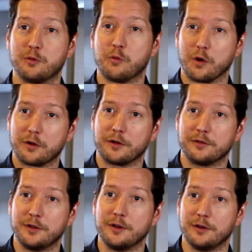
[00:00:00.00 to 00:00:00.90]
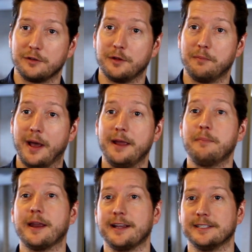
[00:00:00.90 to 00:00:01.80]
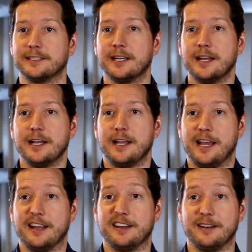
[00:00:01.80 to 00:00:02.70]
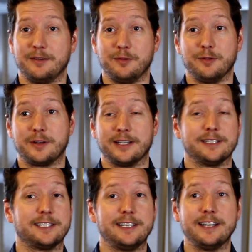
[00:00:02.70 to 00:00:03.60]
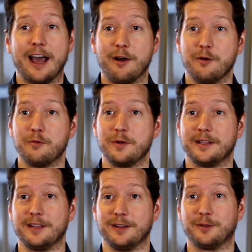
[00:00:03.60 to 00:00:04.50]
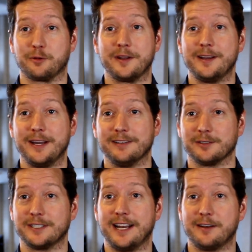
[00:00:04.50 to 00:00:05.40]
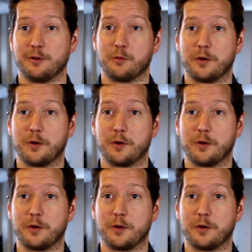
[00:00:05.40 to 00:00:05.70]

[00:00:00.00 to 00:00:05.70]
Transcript: to work on the on the pipelines and you can see now with uh, three years later,